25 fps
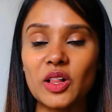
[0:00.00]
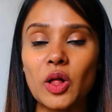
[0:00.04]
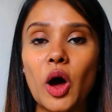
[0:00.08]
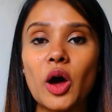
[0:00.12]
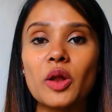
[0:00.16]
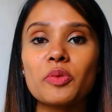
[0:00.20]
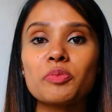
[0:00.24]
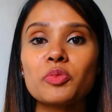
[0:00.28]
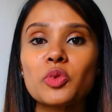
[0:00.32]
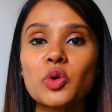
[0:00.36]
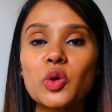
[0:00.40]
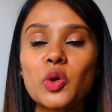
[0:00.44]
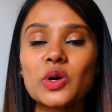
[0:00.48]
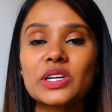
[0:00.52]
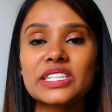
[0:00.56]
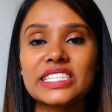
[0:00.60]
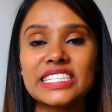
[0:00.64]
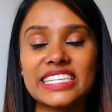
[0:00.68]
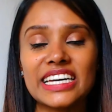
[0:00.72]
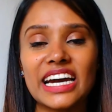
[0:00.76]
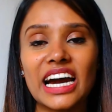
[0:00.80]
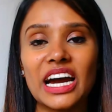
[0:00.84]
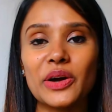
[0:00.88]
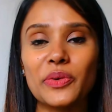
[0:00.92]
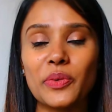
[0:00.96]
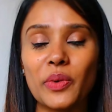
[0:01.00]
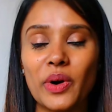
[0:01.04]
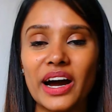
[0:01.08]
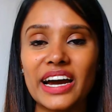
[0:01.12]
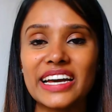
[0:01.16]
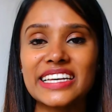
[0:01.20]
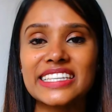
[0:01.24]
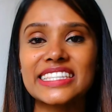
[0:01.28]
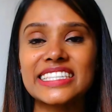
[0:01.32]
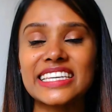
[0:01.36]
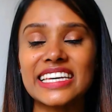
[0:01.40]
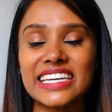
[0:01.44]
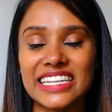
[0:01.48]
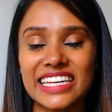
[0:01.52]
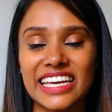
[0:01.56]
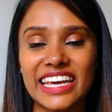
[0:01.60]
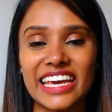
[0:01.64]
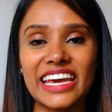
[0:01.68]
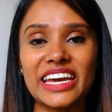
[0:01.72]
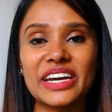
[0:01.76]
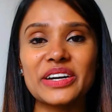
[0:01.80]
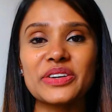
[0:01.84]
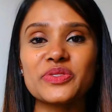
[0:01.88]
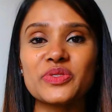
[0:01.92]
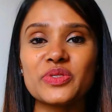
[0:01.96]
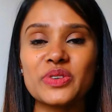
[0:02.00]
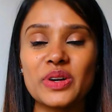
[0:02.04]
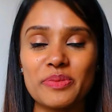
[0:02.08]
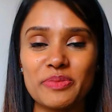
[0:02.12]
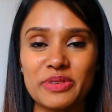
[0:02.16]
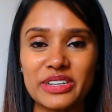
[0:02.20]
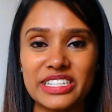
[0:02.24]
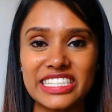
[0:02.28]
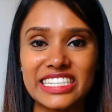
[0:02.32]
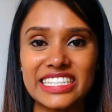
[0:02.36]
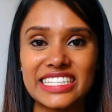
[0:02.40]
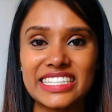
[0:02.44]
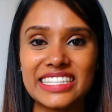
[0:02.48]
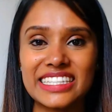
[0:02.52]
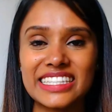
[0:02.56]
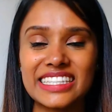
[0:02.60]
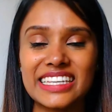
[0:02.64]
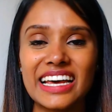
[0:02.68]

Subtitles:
on more DIY skincare remedies.